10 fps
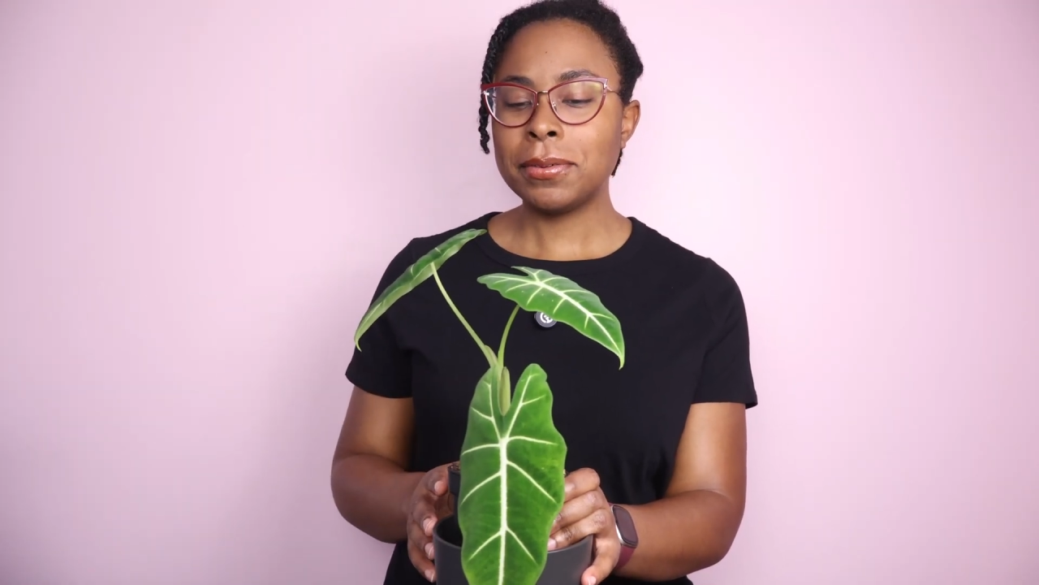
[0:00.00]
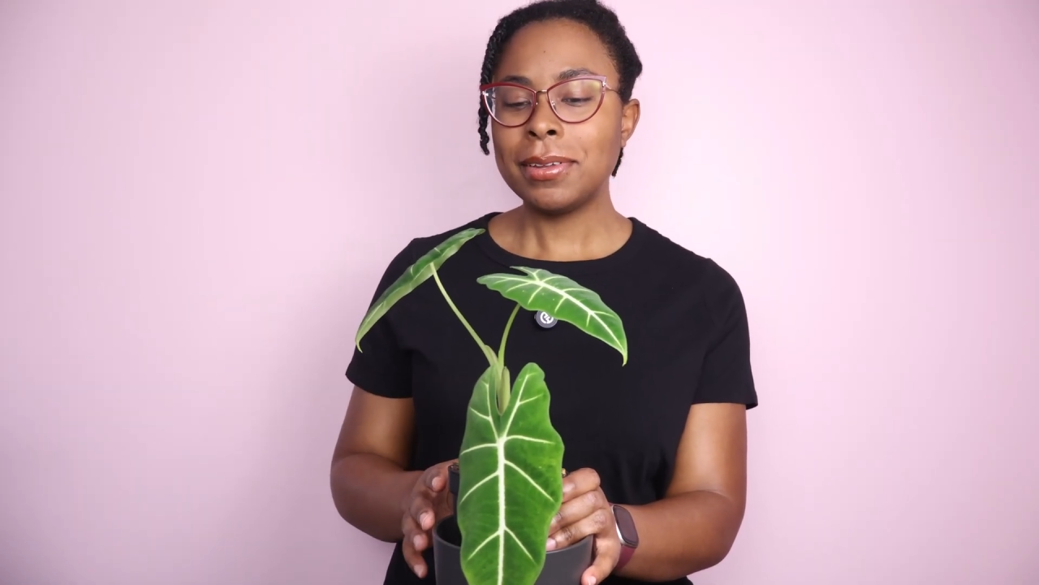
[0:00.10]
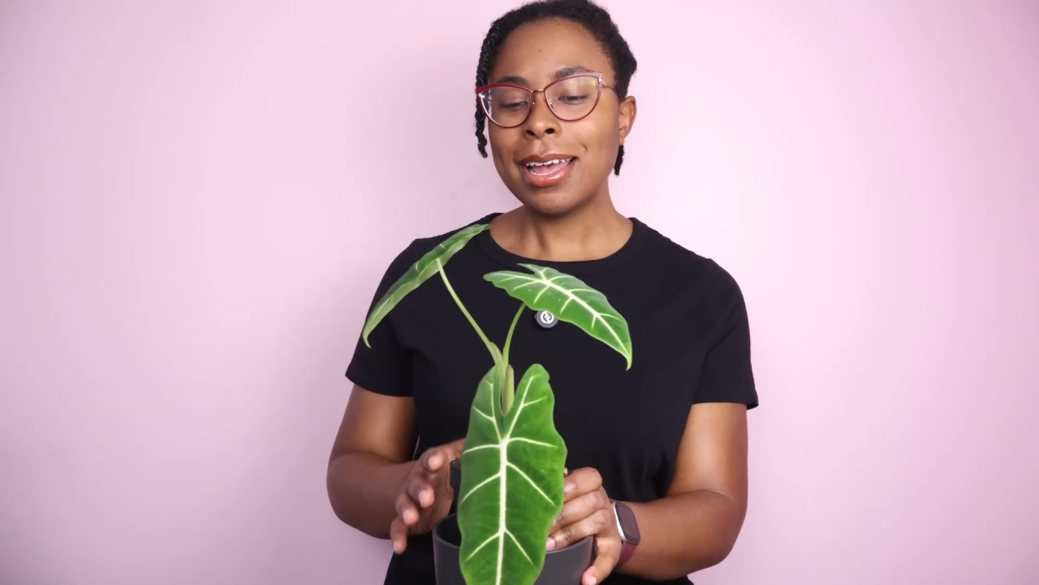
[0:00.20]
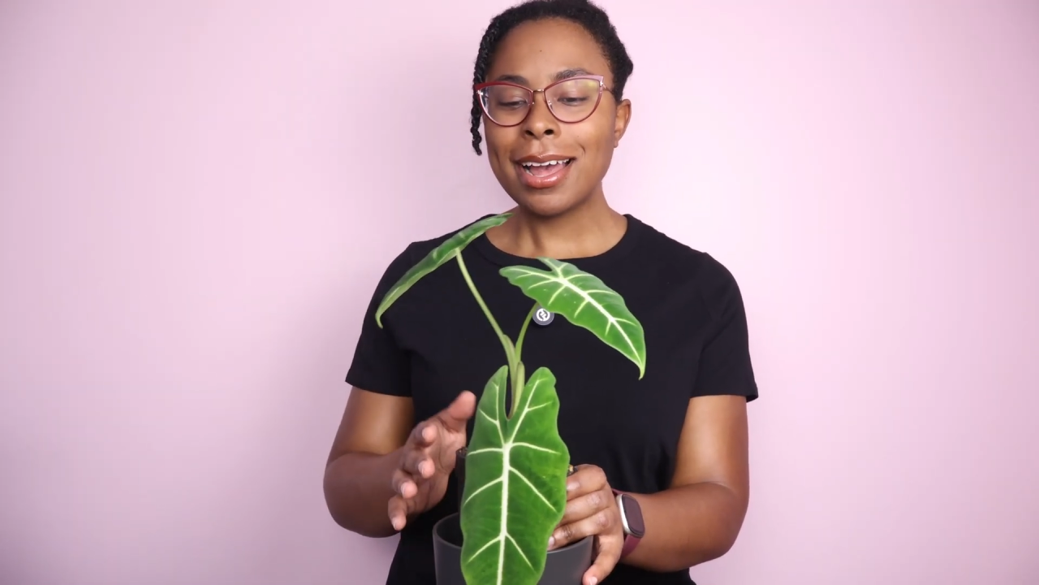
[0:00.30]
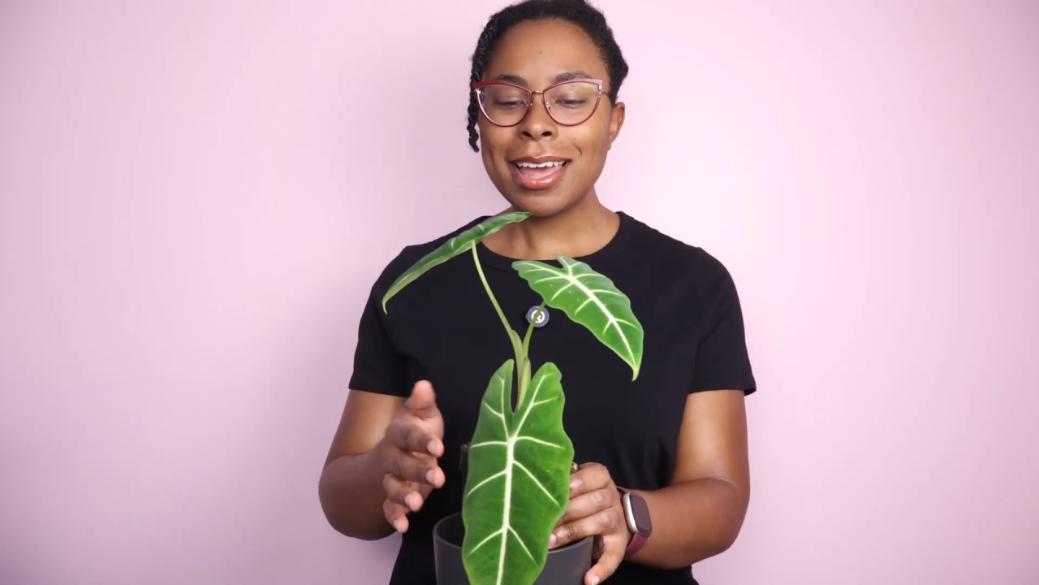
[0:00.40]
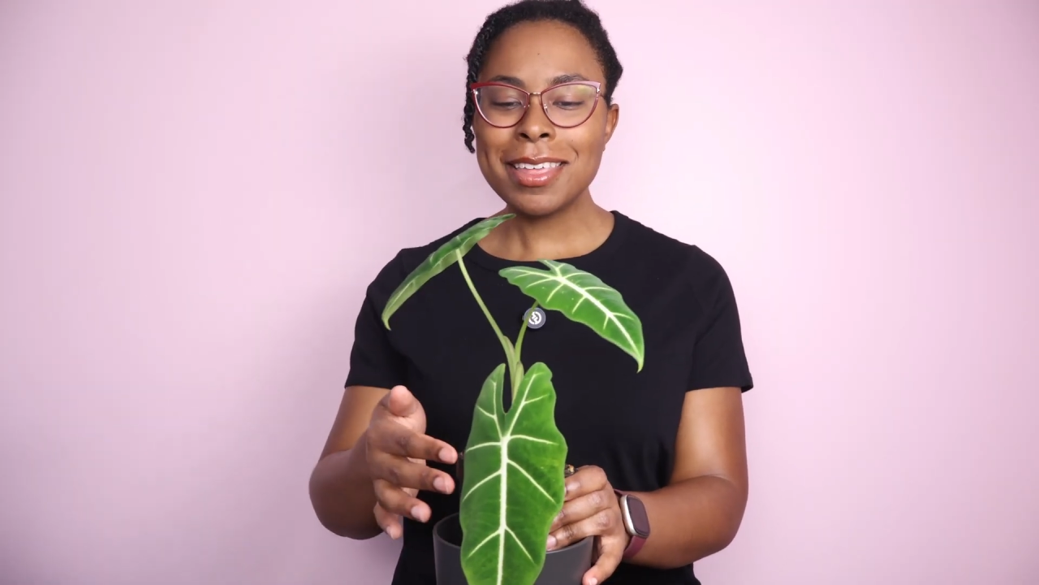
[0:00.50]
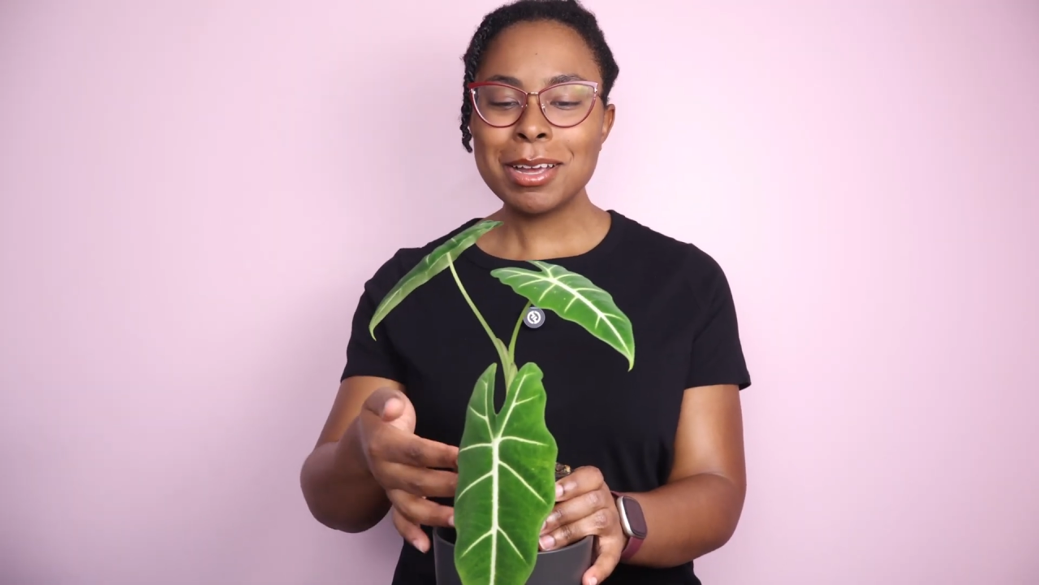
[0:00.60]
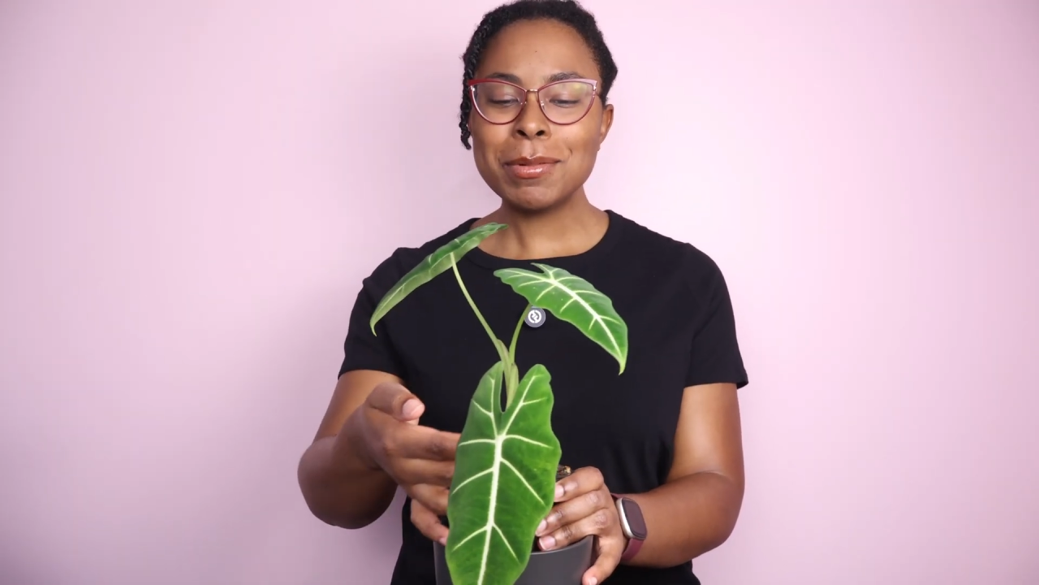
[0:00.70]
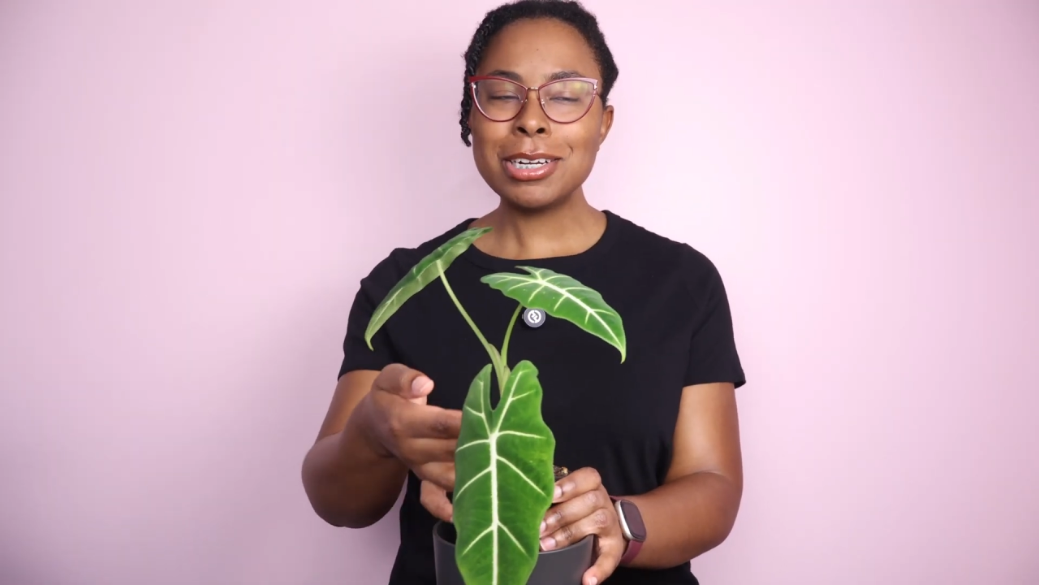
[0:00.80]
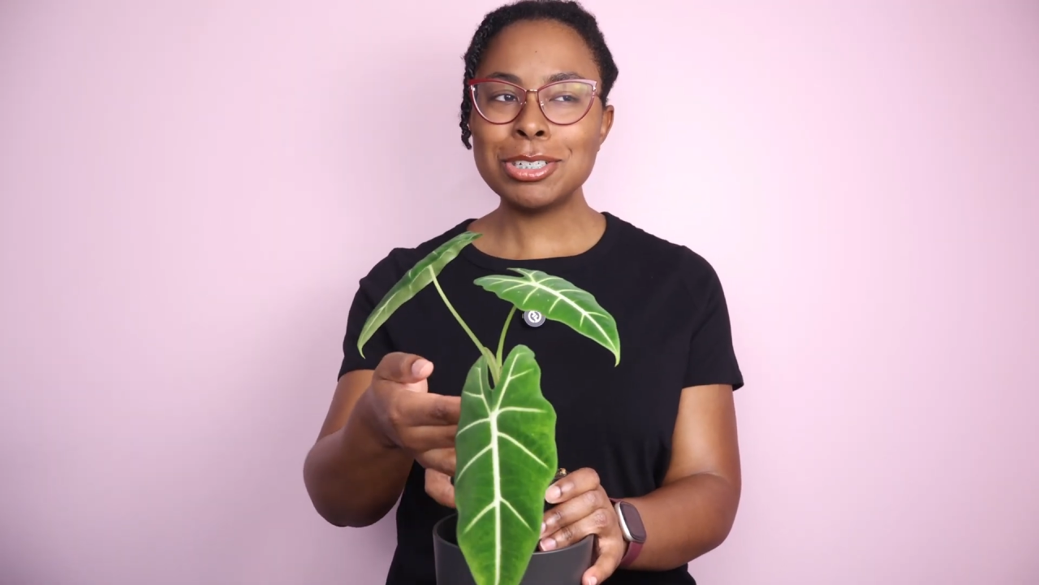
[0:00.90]
yeah, I
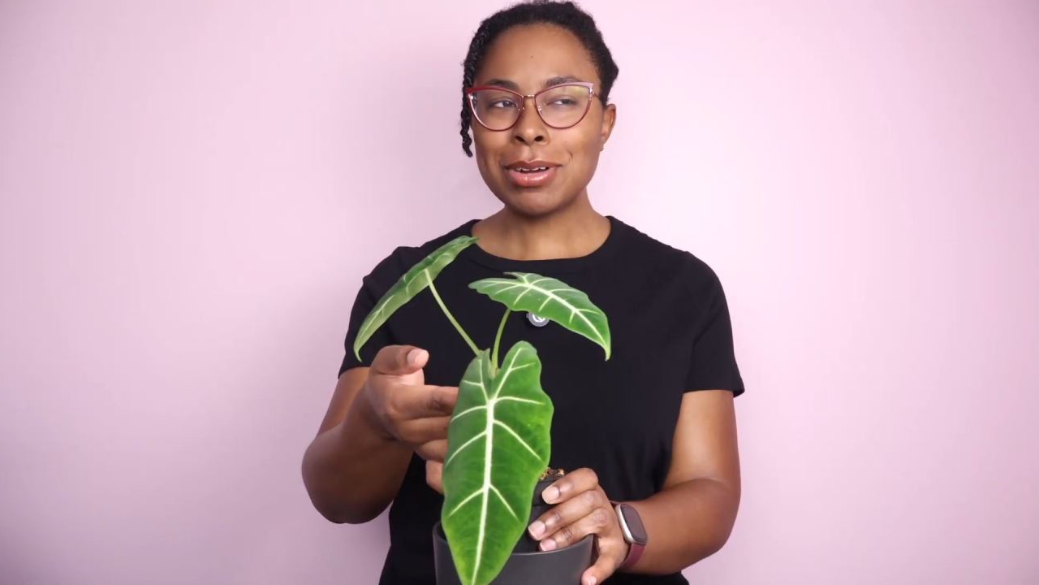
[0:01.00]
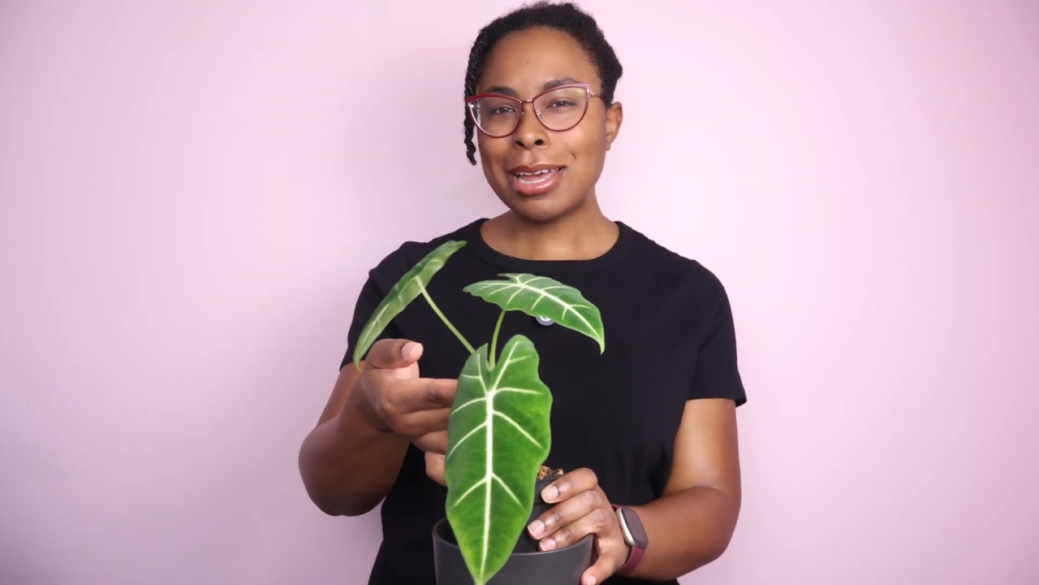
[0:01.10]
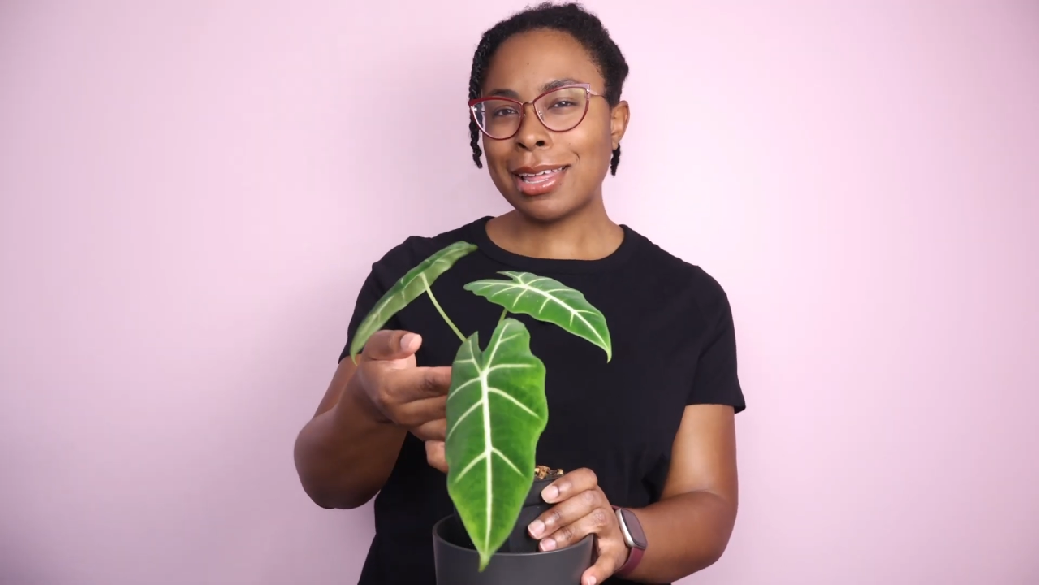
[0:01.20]
think I want to try